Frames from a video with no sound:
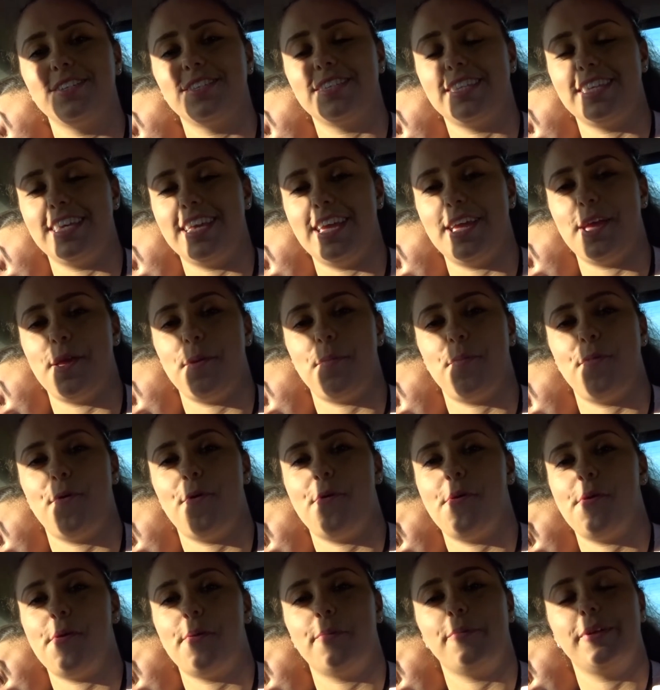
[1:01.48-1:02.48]
the
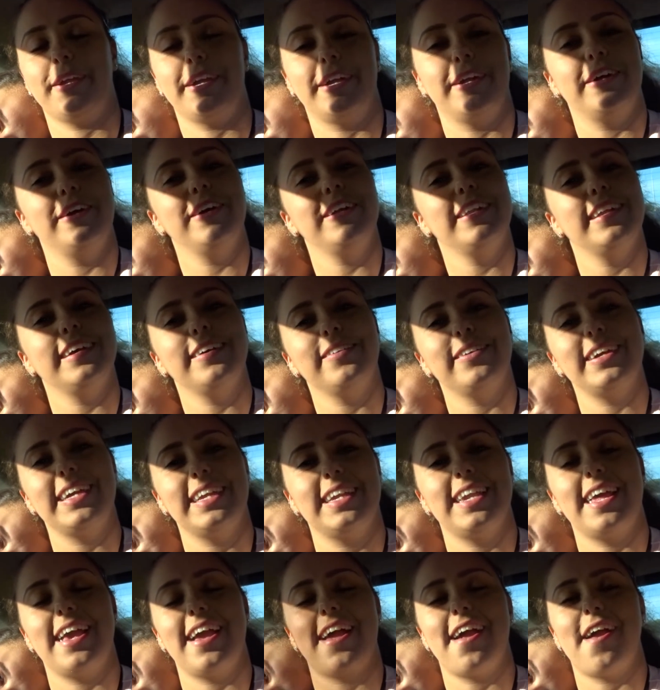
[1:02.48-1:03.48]
airport. We are on our way
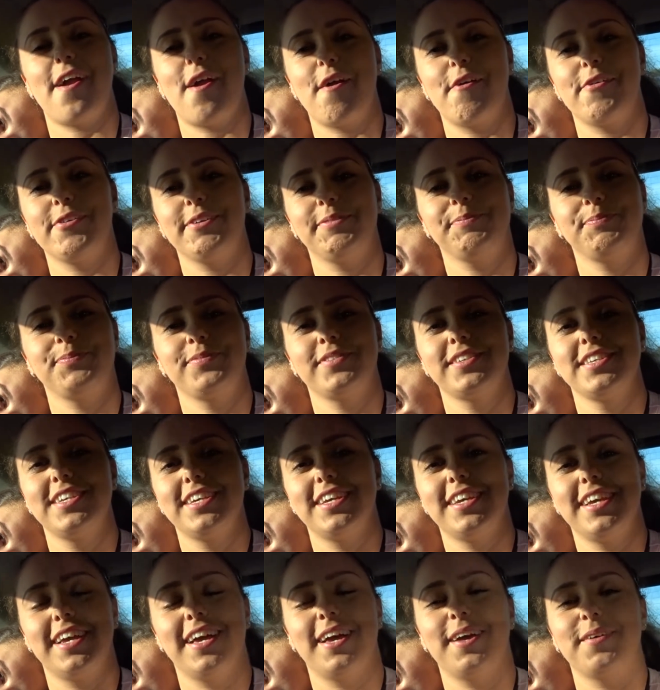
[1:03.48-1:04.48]
now.
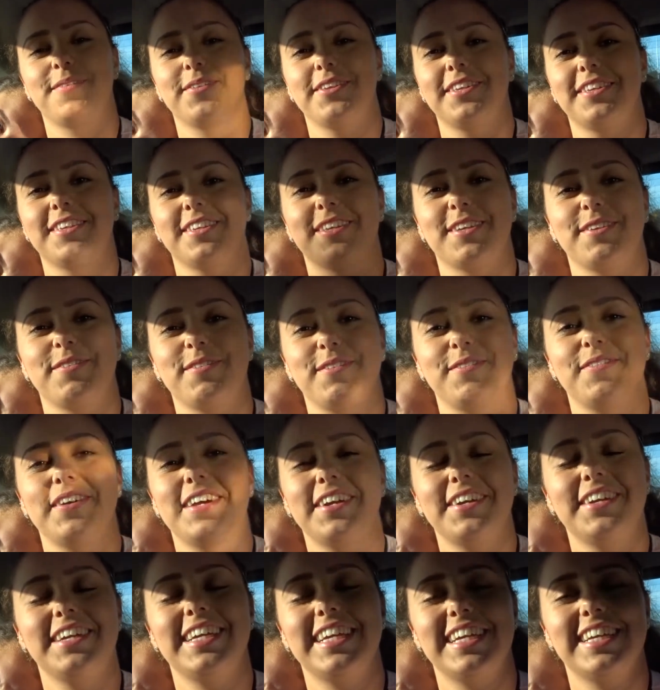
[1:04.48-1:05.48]
Um, it's going to be
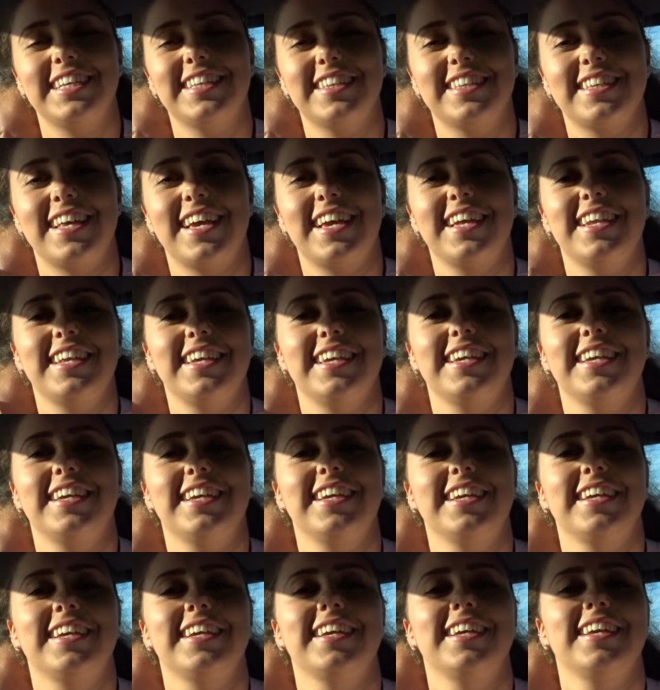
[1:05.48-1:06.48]
very exciting
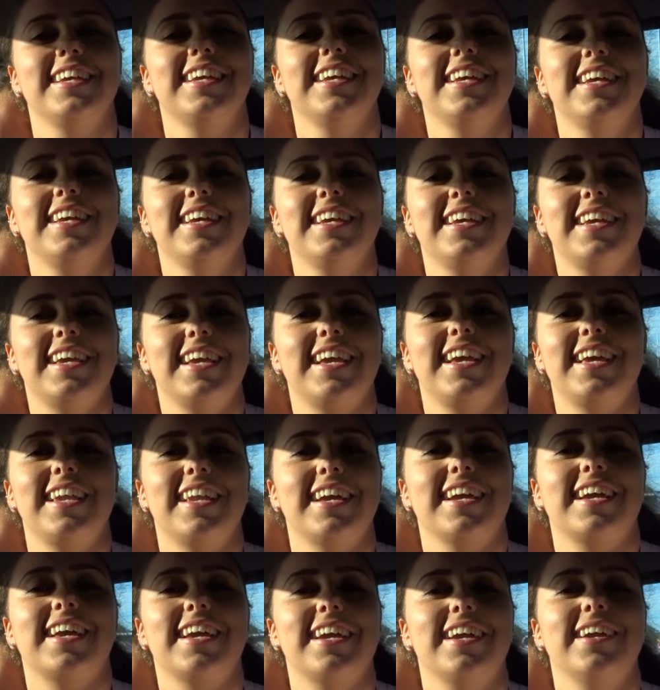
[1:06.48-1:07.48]
and
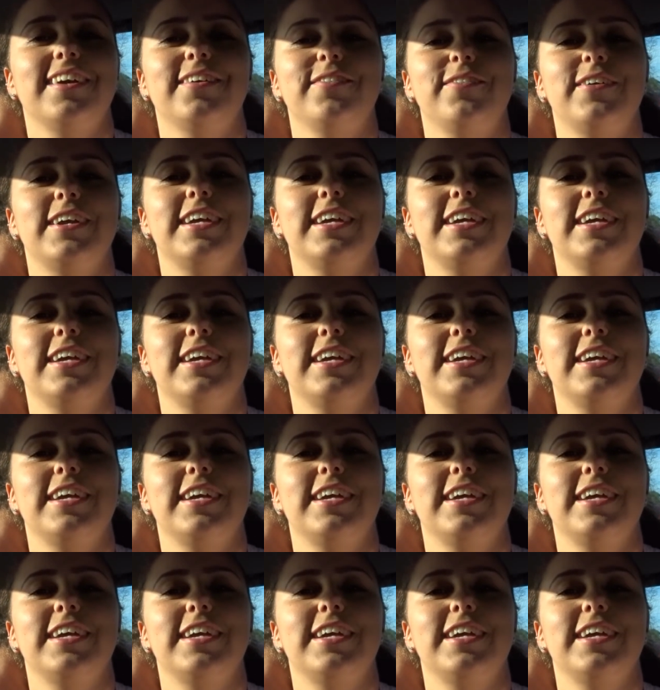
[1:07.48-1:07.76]
I can't